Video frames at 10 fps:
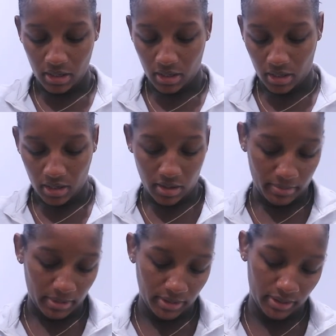
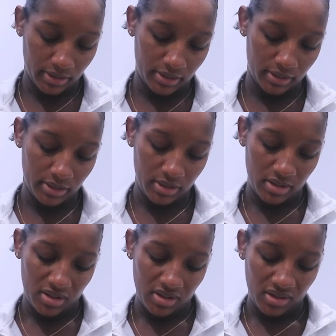
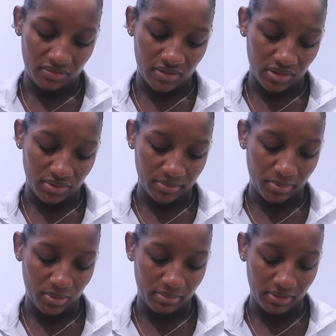Another
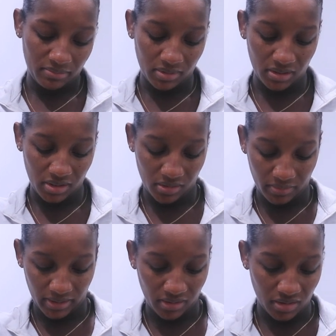appointment Monday. Oh
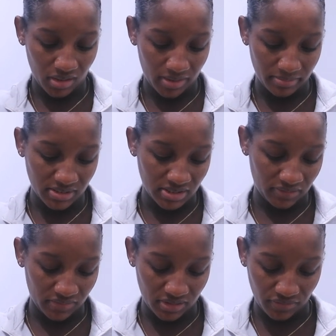my god, I'm sick
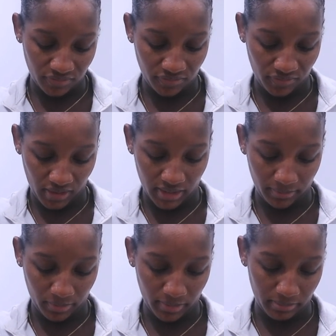of these
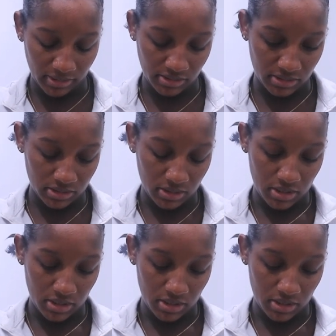appointments.